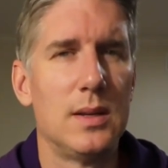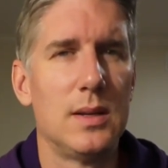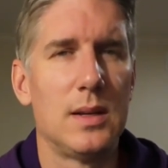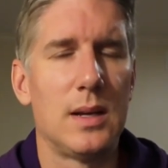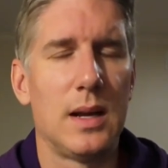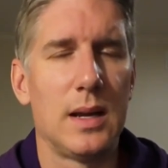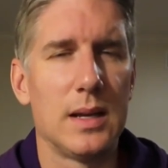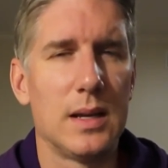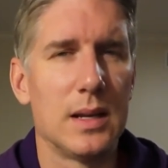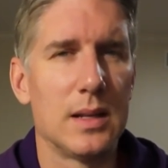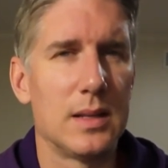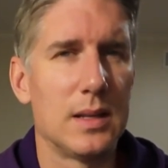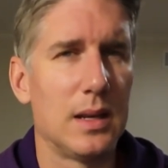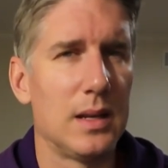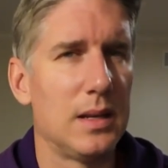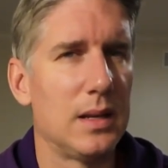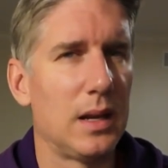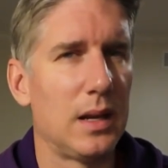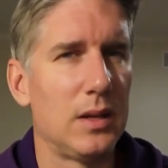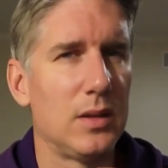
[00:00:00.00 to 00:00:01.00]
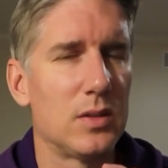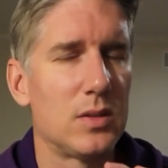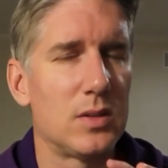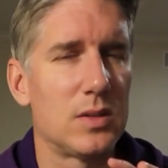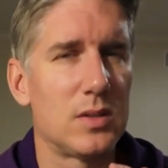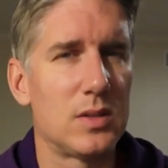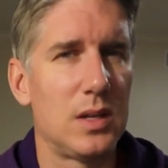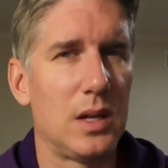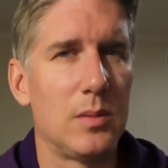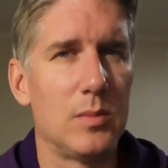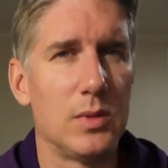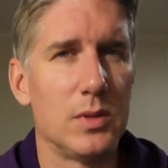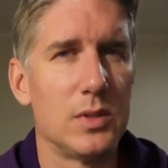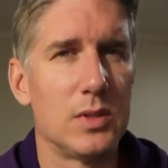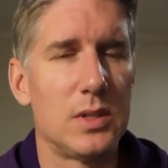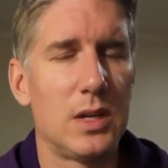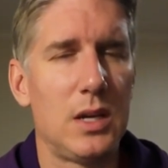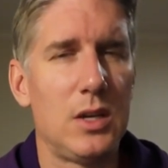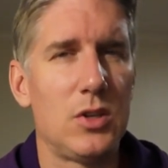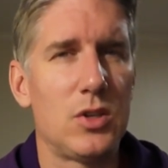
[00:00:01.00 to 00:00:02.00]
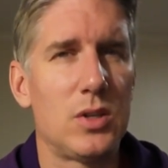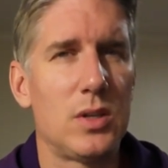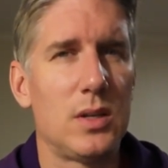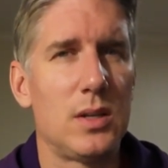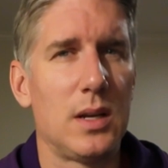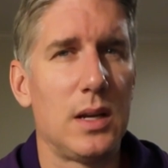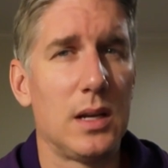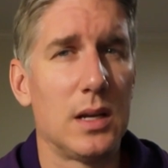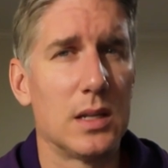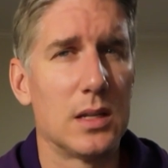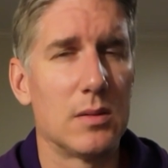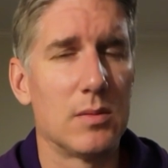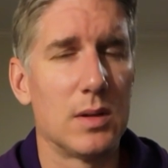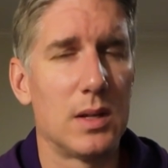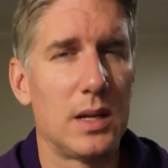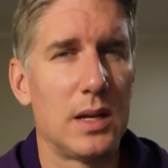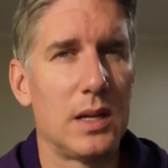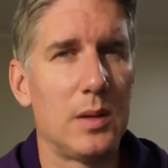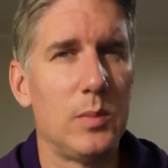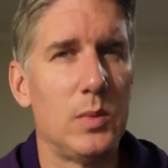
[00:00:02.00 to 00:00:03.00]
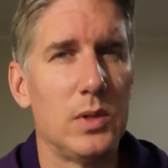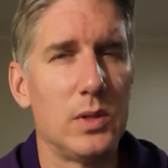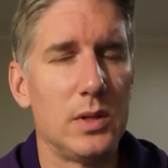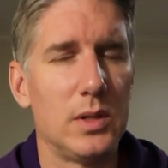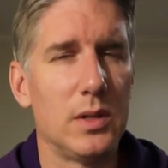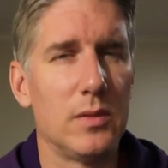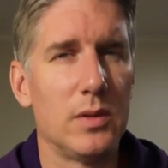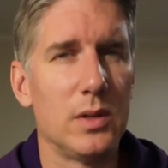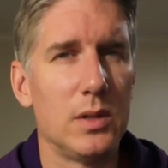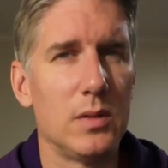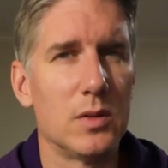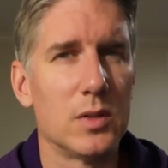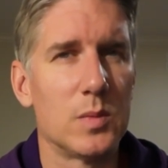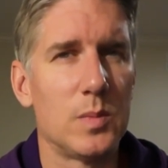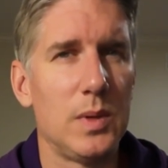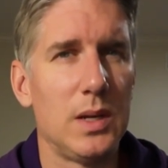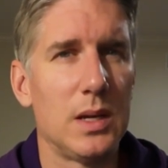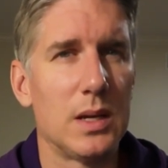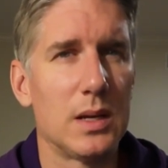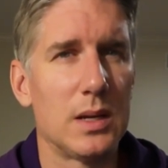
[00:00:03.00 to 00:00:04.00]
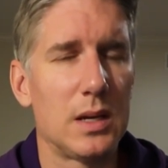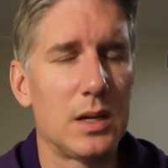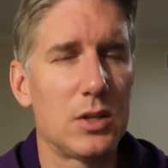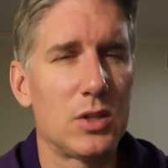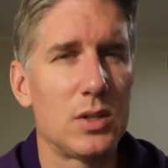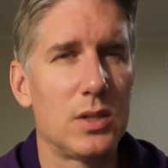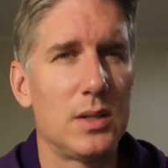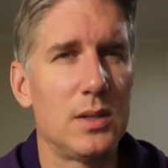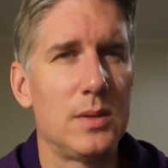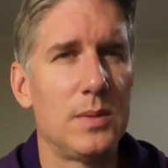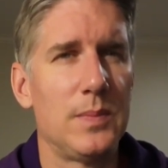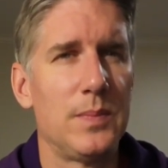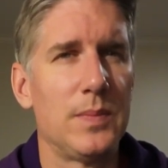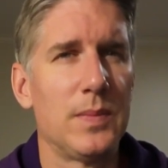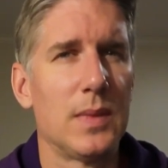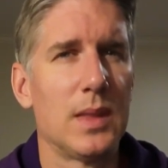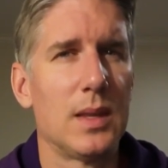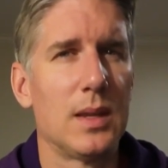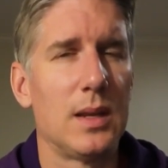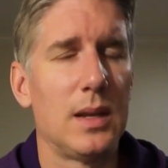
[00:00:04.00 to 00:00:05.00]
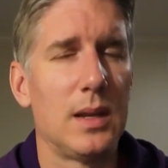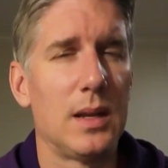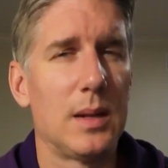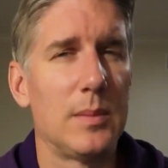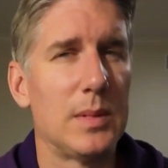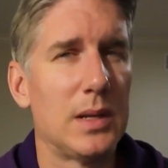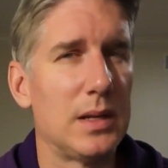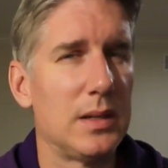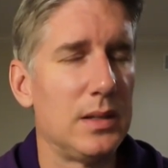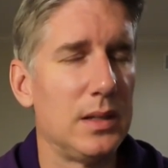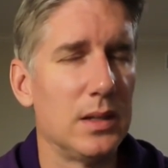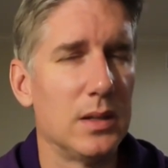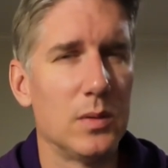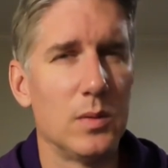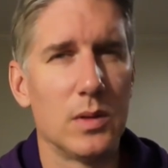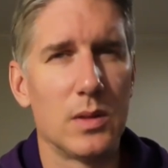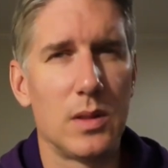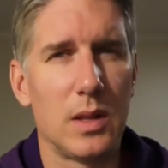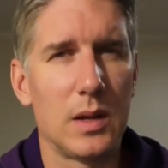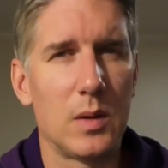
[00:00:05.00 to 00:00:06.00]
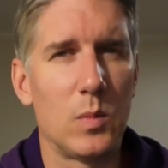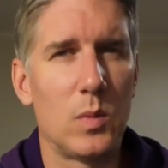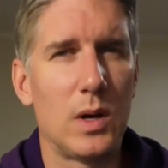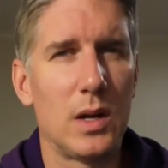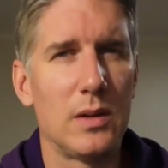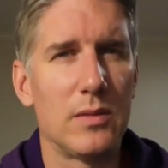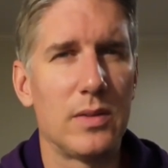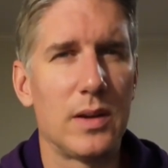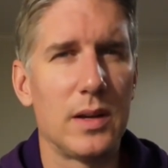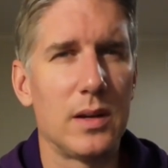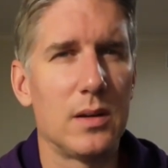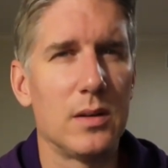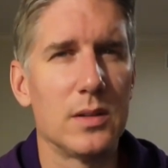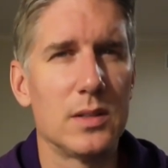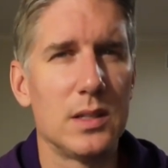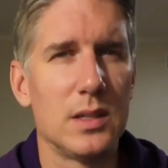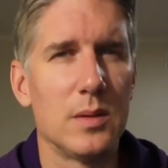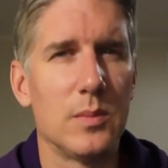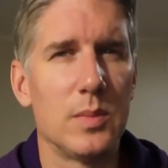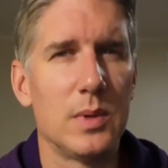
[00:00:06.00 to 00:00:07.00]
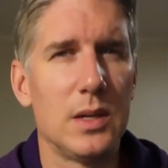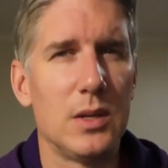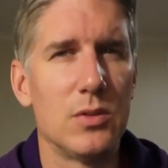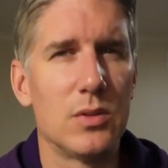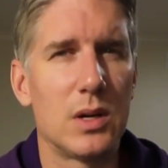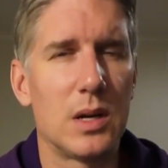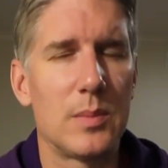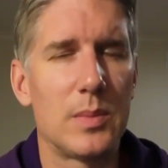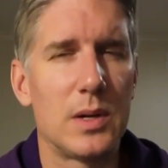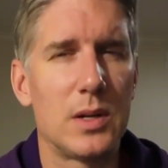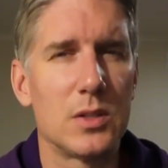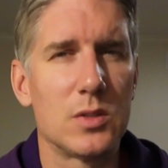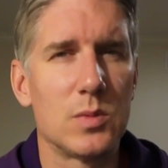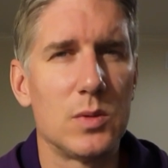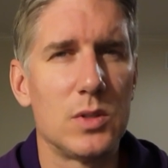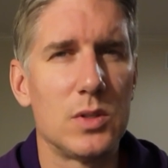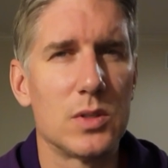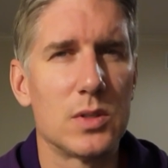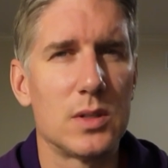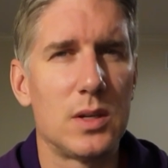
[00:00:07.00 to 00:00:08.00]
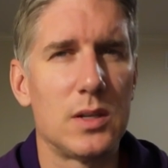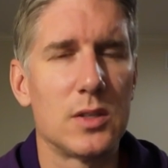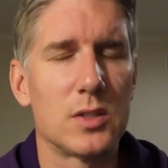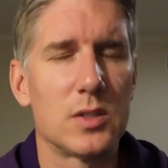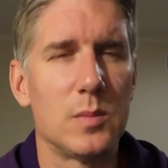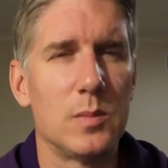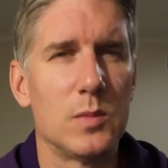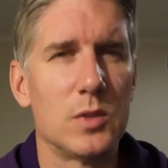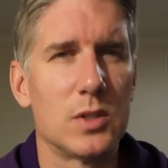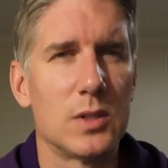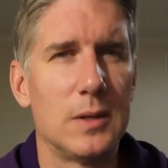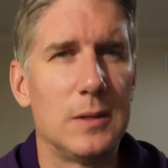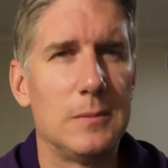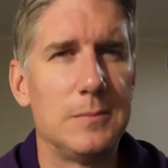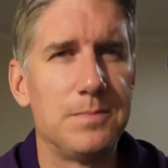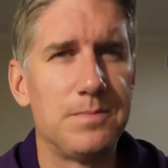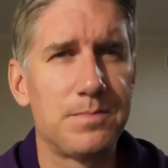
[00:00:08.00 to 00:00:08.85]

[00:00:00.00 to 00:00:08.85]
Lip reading: I get that nice stabilization. I get the reliability of a USB connection. And I'm not dealing with like Wi-Fi RTMP dropouts, which is awesome. So,